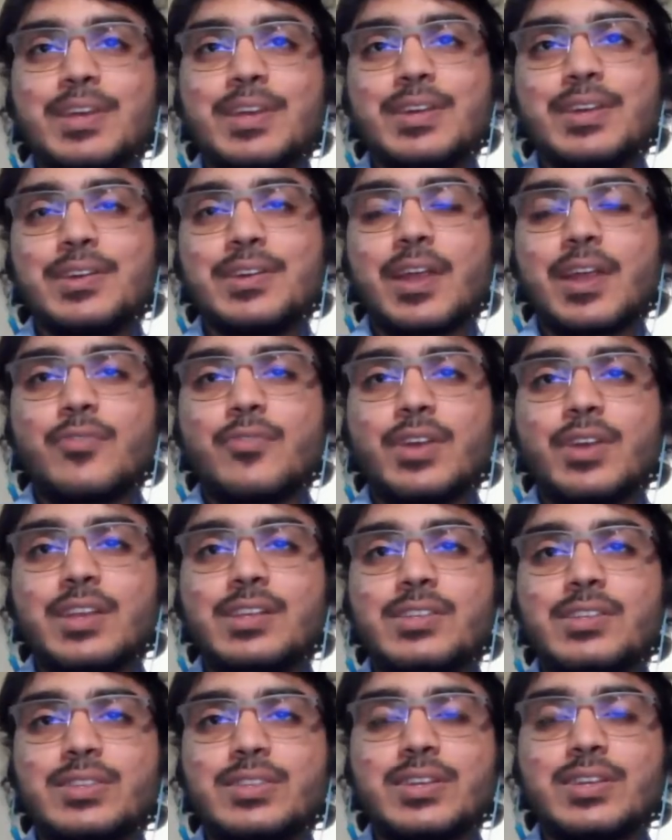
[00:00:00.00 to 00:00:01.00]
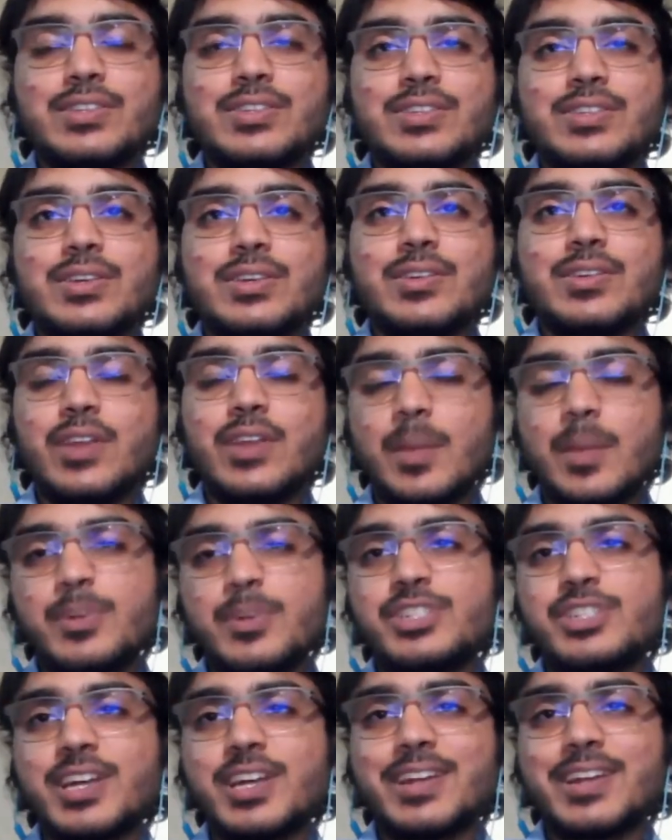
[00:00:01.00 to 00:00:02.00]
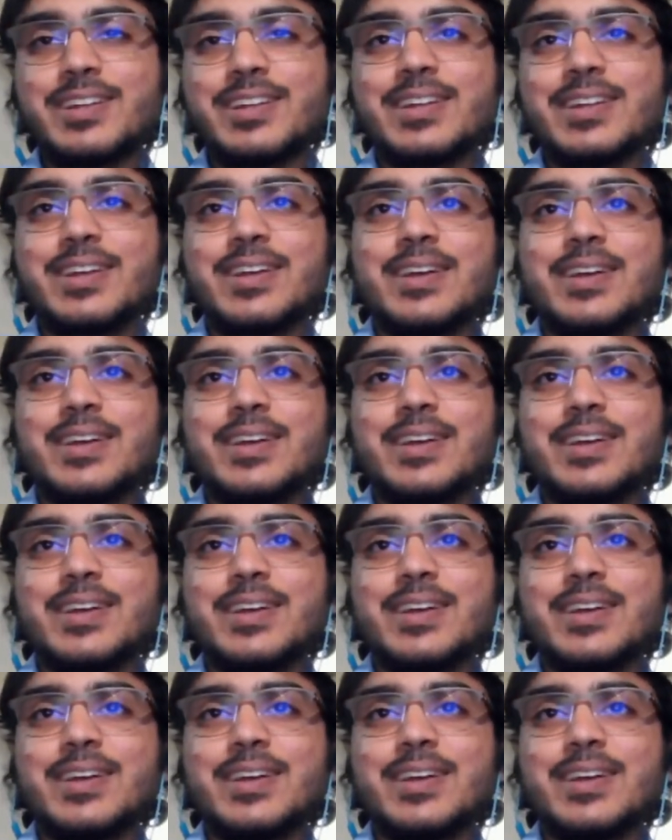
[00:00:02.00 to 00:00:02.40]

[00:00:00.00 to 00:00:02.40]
here at Vakil Search. Really appreciate it.